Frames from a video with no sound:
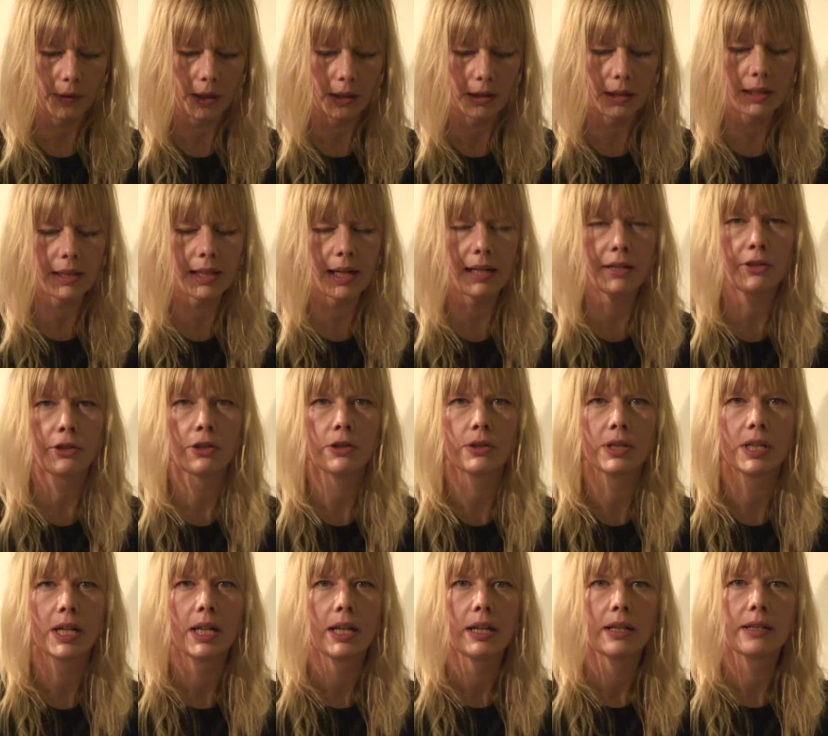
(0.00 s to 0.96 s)
The
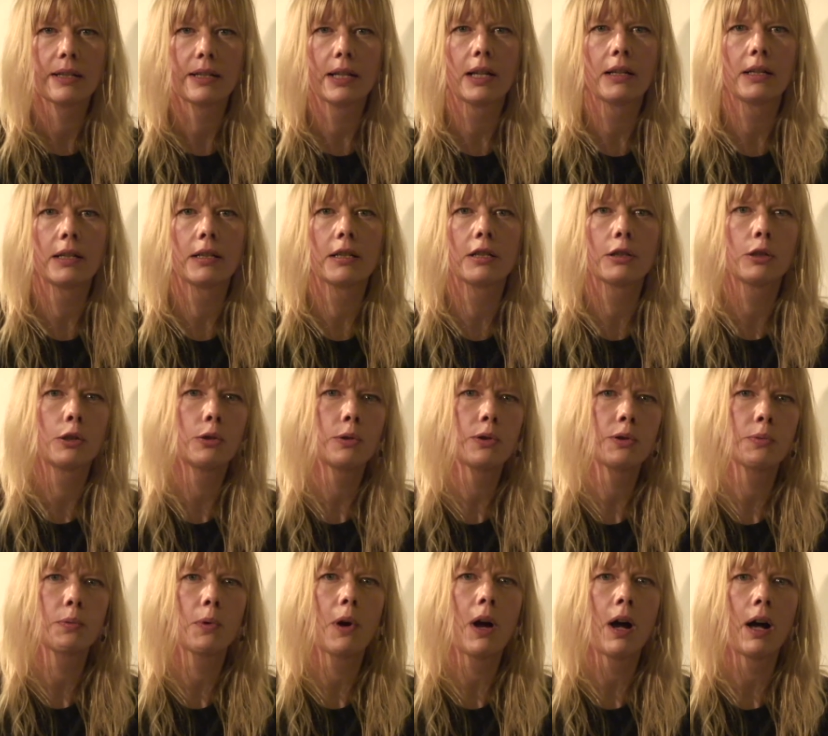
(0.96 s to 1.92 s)
desert sent its
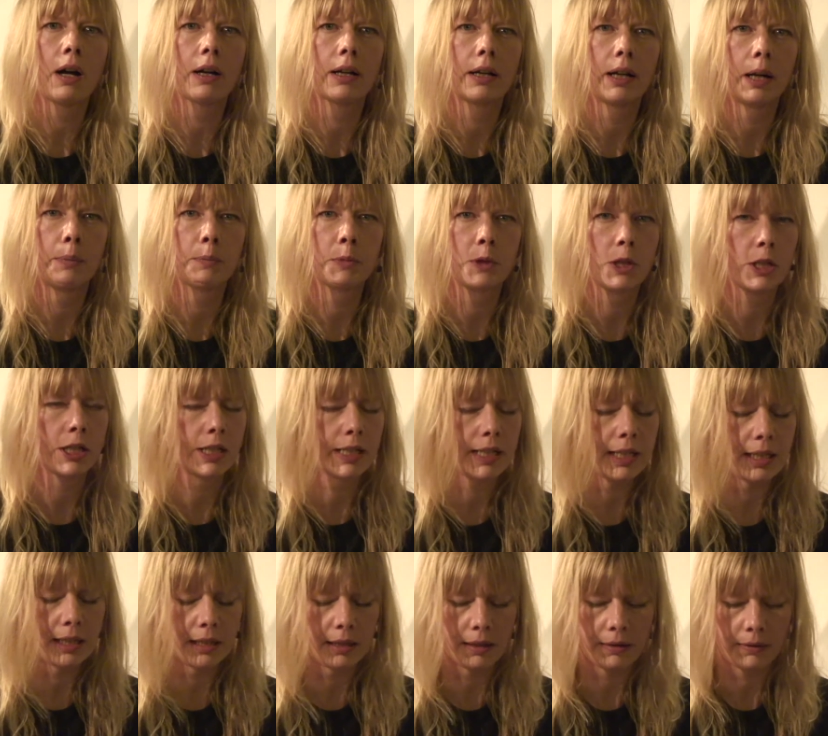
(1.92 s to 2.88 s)
loose rock up to
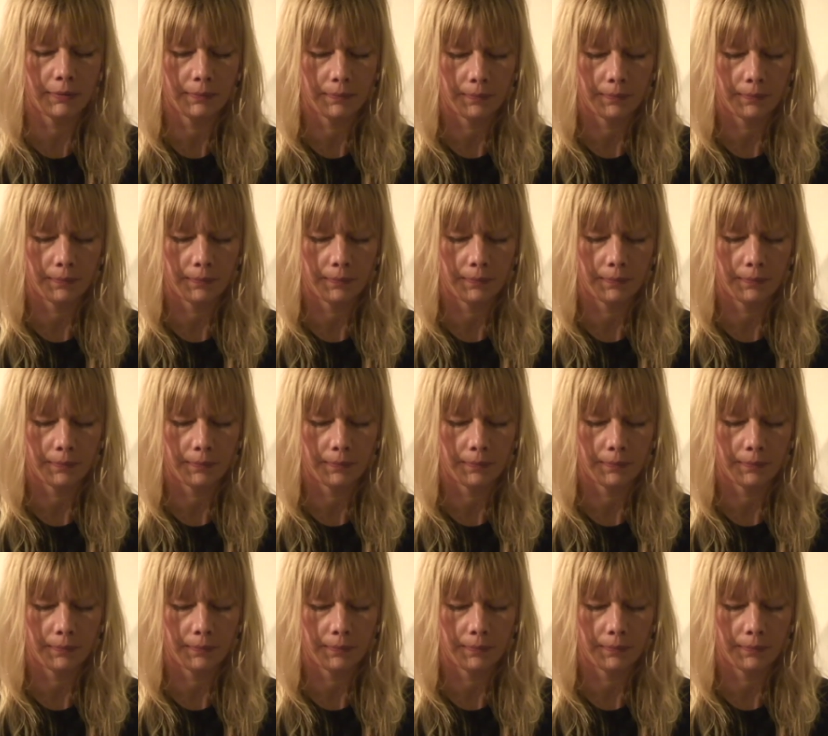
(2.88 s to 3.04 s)
sea.